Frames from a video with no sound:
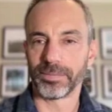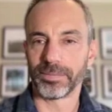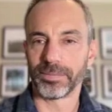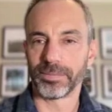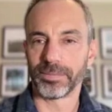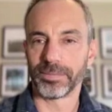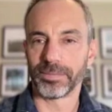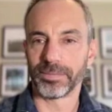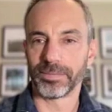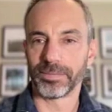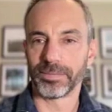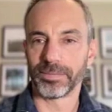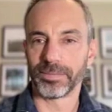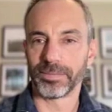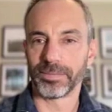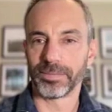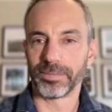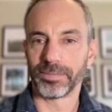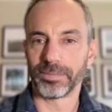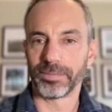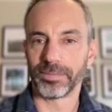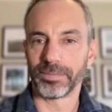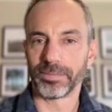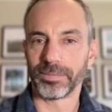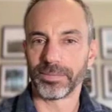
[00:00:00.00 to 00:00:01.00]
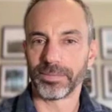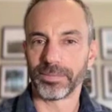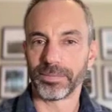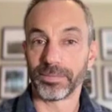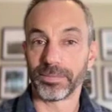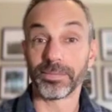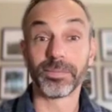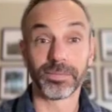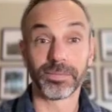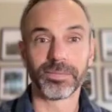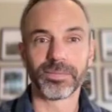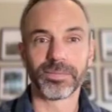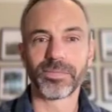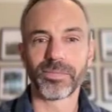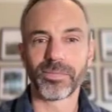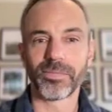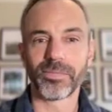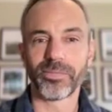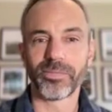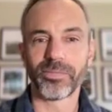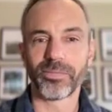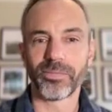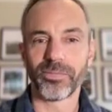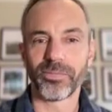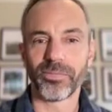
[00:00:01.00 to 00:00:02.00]

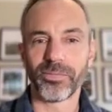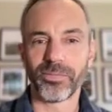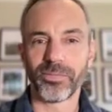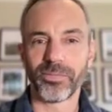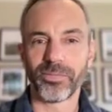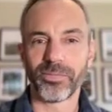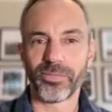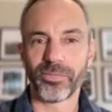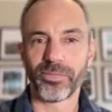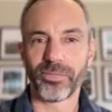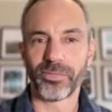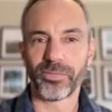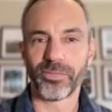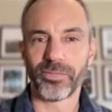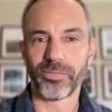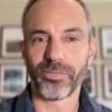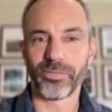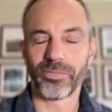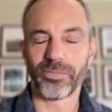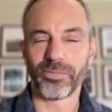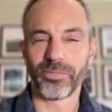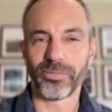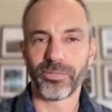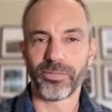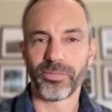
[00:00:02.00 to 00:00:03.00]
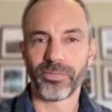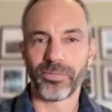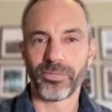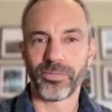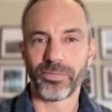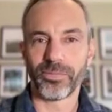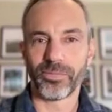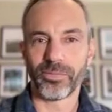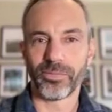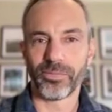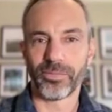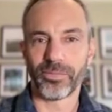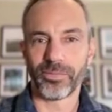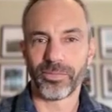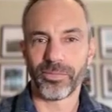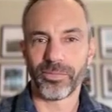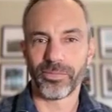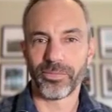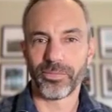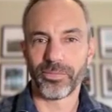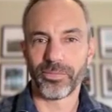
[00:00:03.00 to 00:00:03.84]
[no speech]